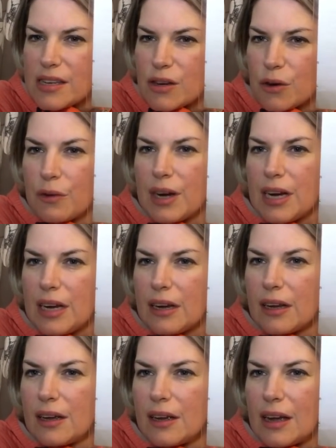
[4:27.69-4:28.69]
and green
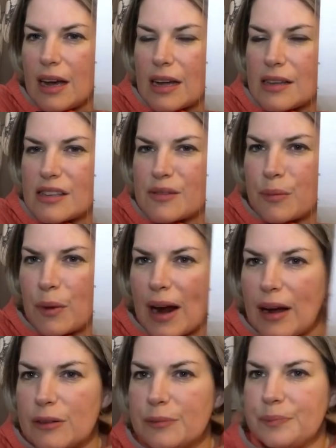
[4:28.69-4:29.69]
and some
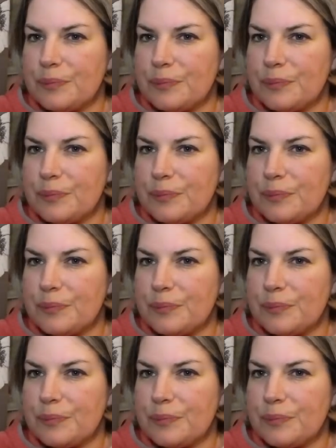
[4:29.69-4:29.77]
brown.